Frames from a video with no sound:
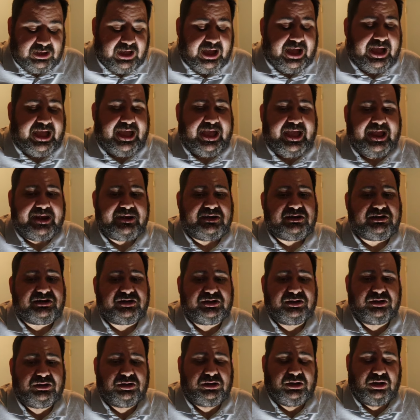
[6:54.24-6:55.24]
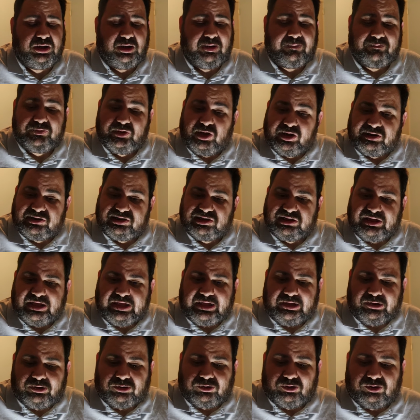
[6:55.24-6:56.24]
And I'm not
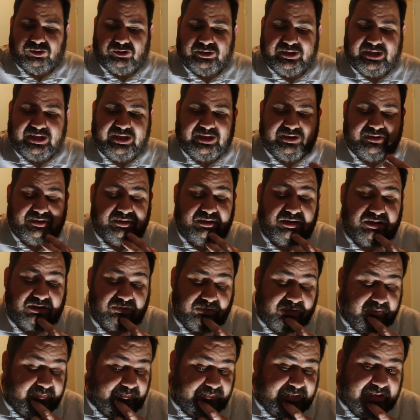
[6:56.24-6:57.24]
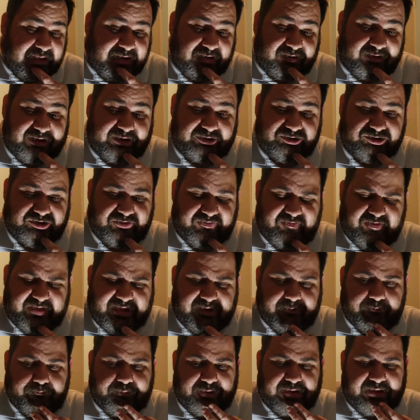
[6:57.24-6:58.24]
saying all kids with bladder exstrophy
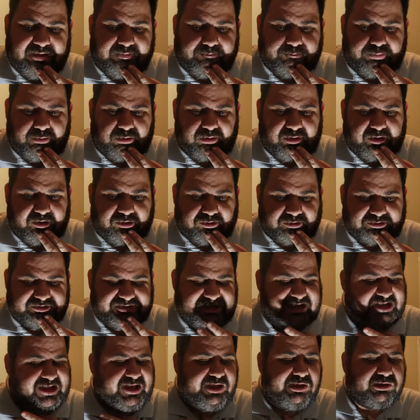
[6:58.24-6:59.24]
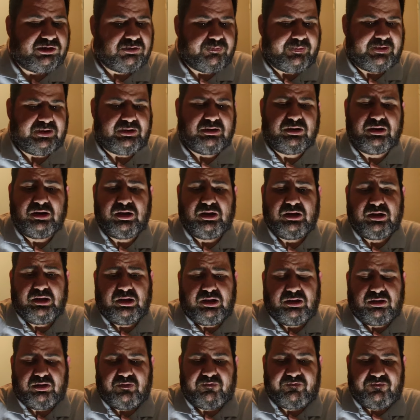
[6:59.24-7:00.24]
are being bullied or teased, but
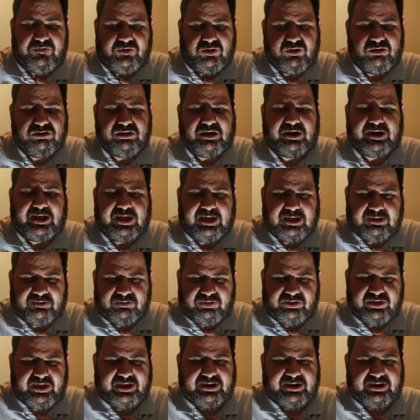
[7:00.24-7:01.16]
the few that are,